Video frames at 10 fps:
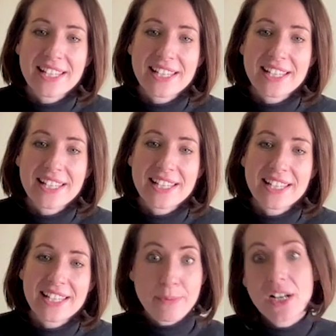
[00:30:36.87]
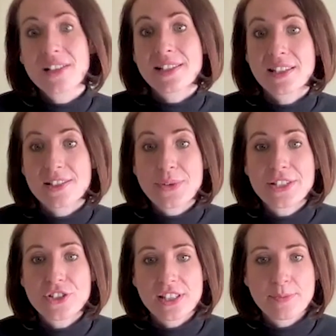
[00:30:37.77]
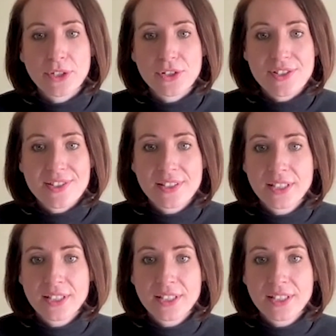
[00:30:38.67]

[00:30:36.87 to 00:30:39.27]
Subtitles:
I think we need to be asking these questions, because